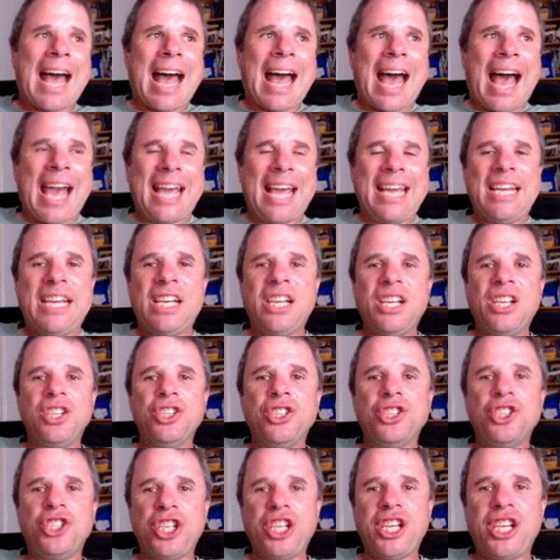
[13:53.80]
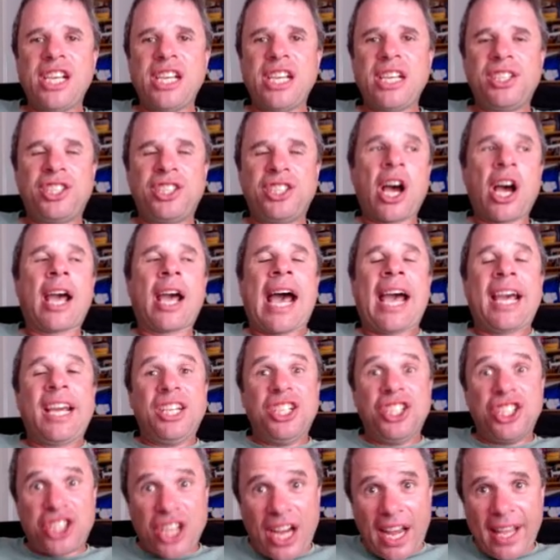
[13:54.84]
AJX,
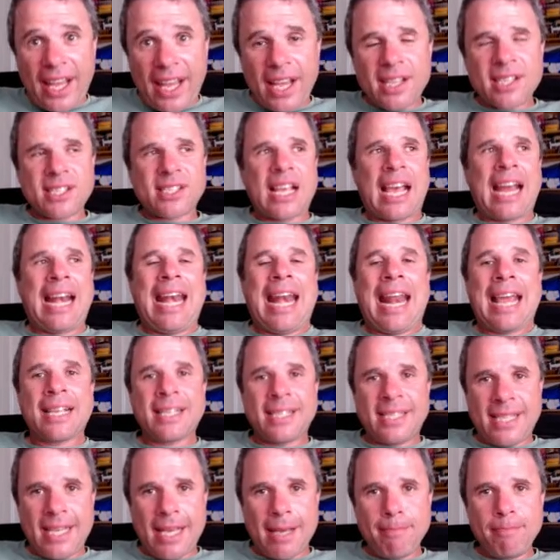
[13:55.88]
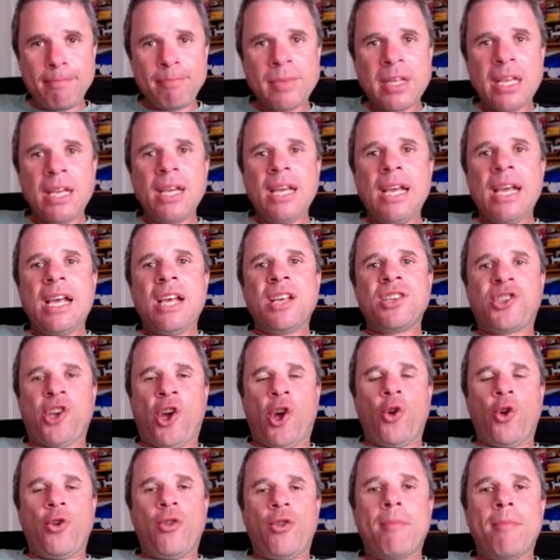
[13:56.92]
Alexium.
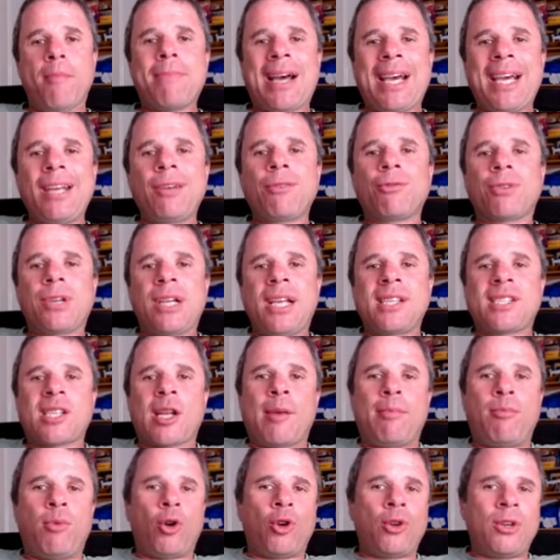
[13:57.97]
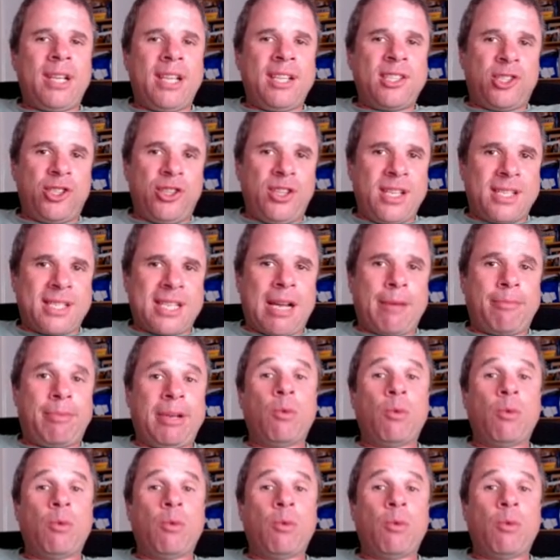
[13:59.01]
So the main reason I bought into this company